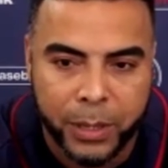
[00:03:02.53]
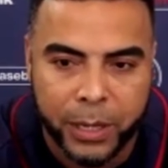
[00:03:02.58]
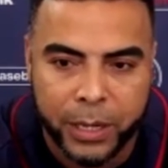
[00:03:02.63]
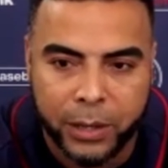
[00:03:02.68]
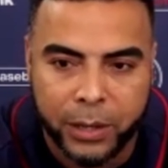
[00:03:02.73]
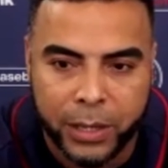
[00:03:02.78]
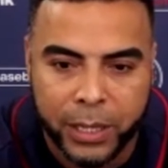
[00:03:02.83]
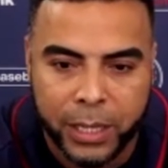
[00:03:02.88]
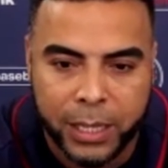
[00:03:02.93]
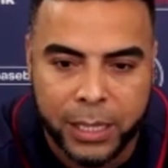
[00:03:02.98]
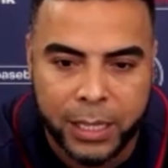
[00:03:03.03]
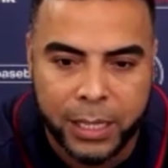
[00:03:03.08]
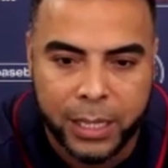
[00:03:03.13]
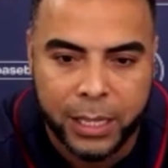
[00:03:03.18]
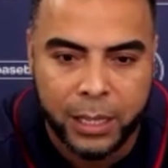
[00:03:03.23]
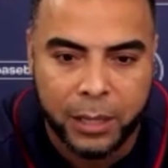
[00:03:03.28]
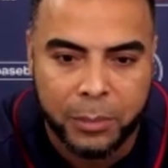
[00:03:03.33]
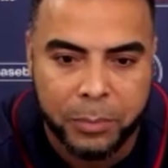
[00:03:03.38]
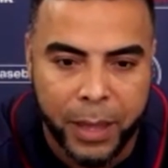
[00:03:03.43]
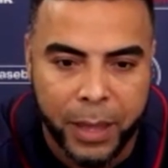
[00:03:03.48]
You know, he
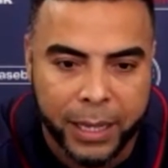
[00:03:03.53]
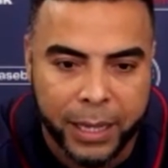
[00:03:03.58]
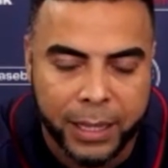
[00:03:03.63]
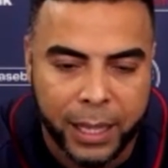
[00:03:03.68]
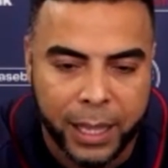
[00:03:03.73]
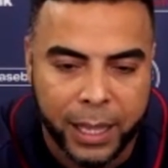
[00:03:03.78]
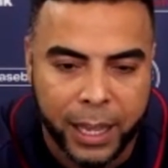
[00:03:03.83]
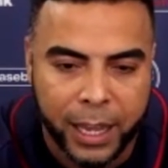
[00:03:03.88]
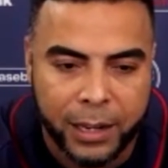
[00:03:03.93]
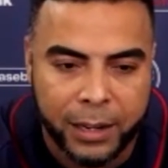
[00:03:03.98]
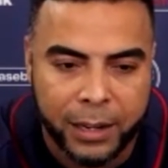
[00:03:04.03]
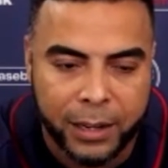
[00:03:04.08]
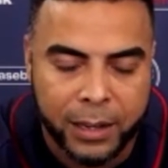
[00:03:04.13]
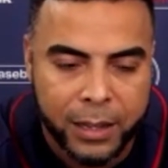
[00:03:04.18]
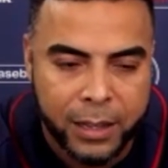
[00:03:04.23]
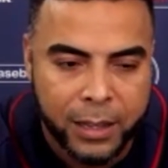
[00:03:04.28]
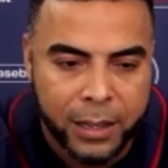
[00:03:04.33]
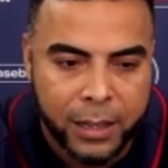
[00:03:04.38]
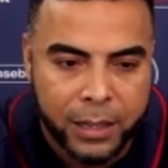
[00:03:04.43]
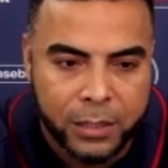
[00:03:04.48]
he impacted the game
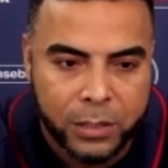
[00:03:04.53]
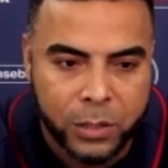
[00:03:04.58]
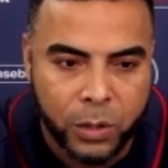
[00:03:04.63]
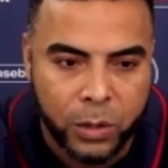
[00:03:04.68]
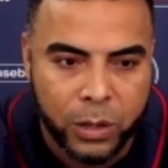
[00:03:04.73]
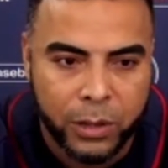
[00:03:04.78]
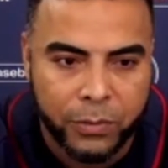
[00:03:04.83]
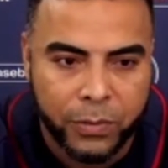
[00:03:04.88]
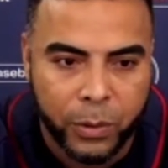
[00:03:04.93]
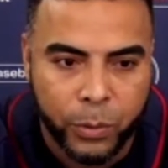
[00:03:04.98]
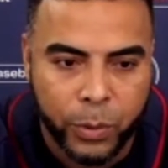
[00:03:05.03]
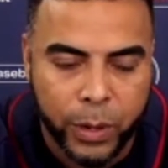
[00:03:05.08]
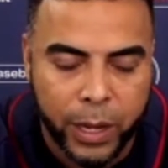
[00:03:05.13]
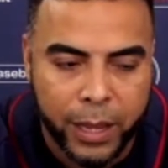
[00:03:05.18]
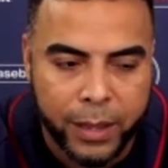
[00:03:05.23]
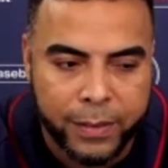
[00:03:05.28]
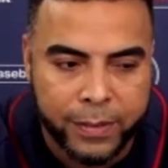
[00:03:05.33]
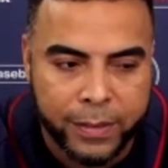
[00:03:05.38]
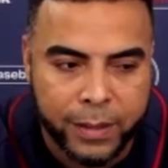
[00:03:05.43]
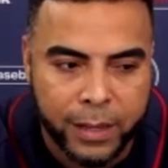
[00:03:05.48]
so different
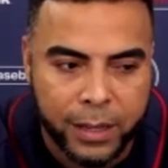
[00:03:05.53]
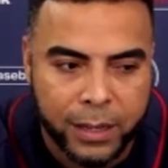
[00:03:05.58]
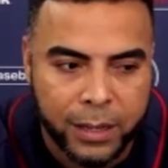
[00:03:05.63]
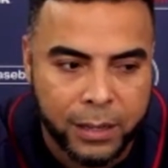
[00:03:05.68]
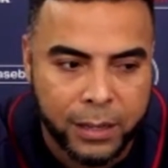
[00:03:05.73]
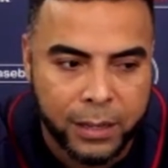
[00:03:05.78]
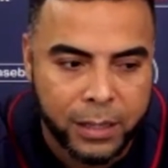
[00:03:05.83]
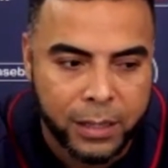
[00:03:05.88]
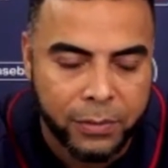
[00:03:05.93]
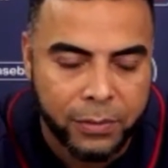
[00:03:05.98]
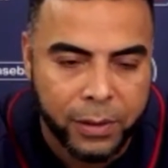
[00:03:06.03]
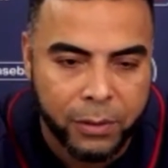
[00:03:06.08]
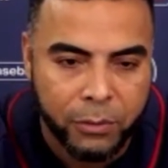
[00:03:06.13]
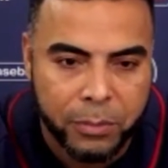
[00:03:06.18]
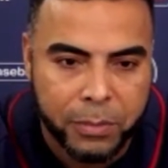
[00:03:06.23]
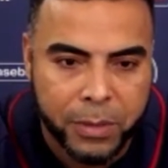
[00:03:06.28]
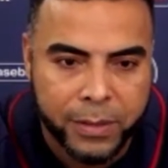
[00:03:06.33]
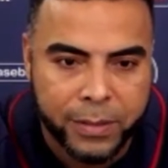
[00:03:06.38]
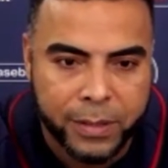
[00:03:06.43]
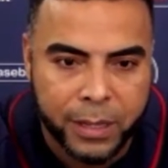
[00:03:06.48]
ways, and definitely
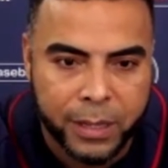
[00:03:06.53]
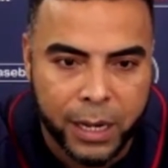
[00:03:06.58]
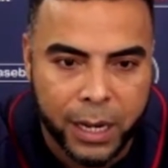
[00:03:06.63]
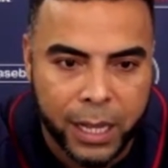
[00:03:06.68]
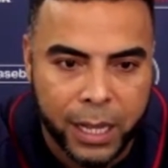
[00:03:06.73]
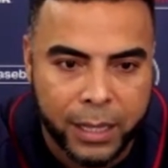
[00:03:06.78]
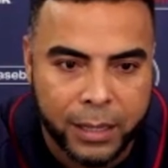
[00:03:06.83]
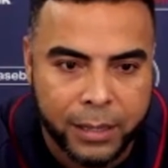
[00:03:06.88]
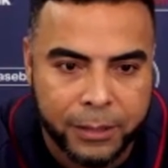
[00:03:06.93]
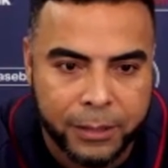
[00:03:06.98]
be missing a lot.